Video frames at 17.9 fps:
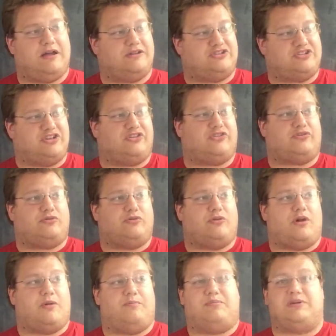just
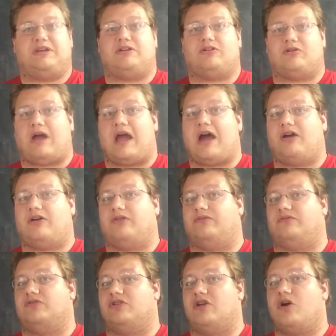appear out
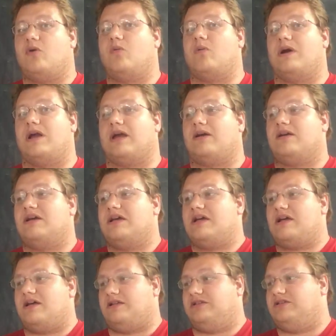of nowhere.
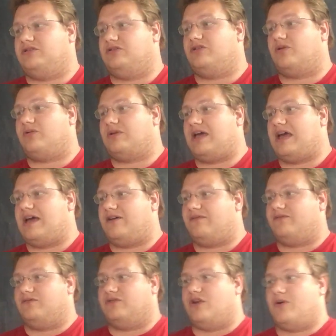You don't
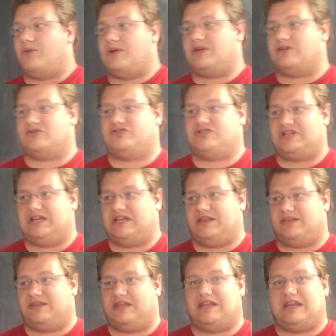have no energy
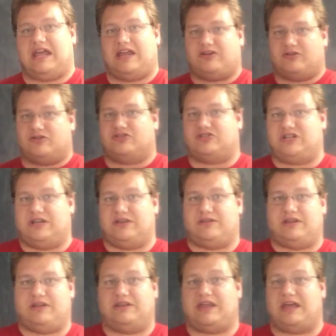and then
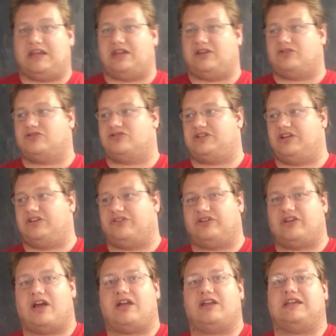that energy is
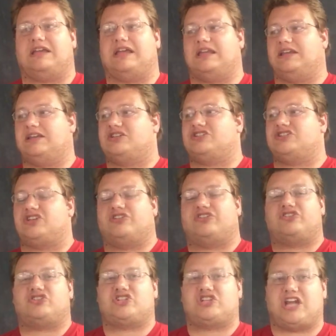gone again. It
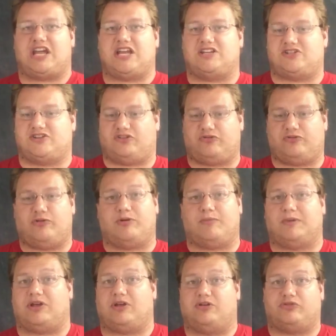just changes
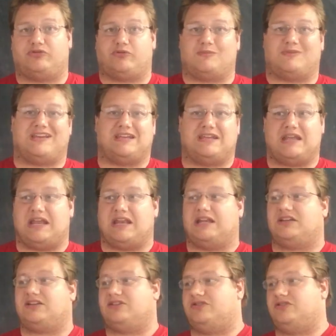form. It goes from
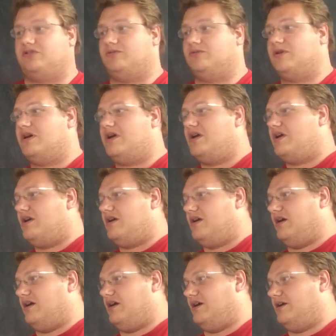kinetic to,
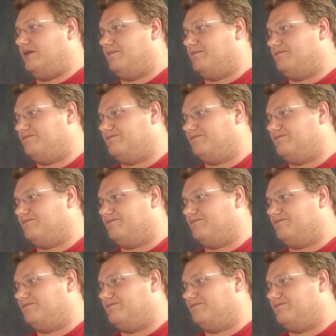I